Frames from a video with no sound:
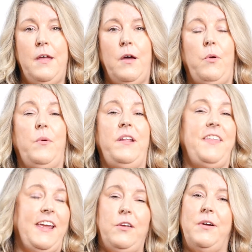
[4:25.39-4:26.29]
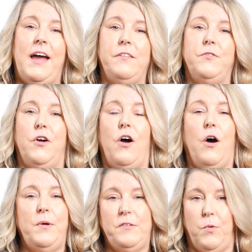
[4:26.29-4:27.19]
We want to thank you guys for
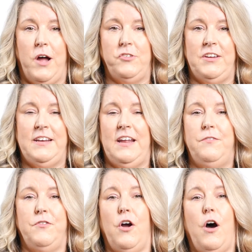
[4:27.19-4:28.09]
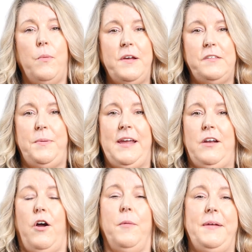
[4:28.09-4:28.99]
always watching and for always
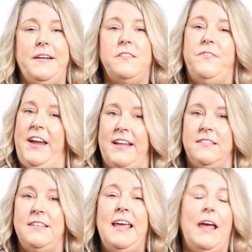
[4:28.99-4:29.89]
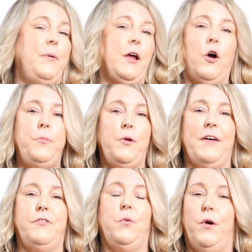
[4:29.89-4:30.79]
being our biggest fans, and we hope you
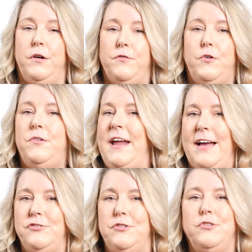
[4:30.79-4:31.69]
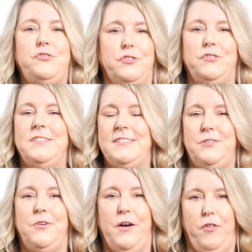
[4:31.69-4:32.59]
have a wonderful National Children's
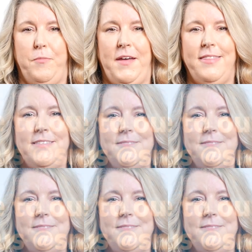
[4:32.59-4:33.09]
Dental Health Month.